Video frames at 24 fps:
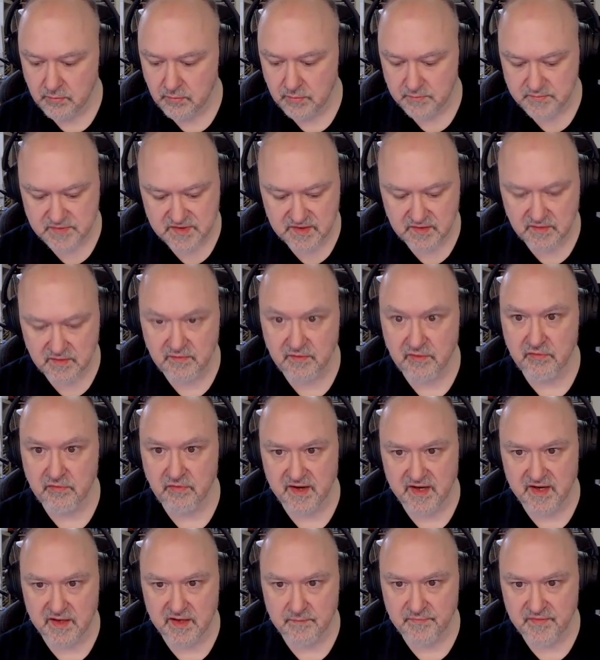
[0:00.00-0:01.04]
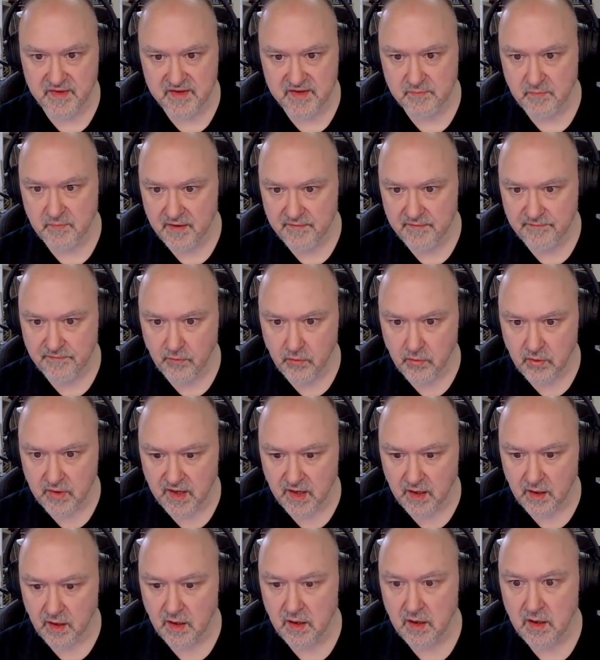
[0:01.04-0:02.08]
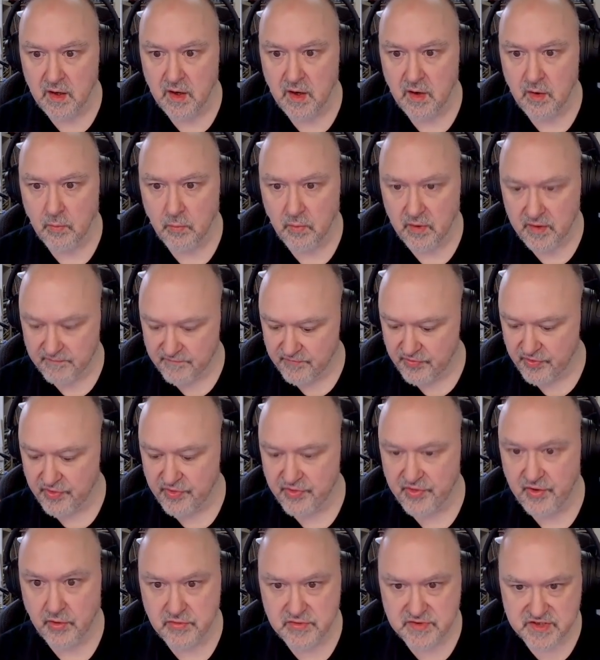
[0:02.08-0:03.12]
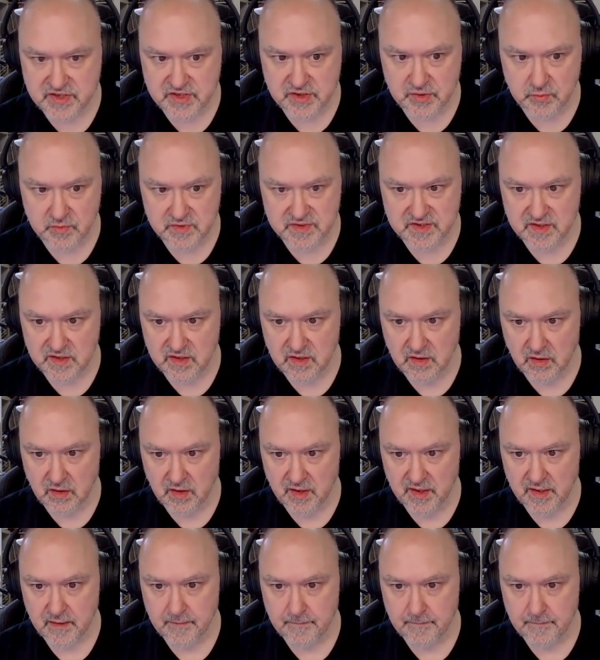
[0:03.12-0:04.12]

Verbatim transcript: Whoops, green is my 4 color. One of those two is a 9.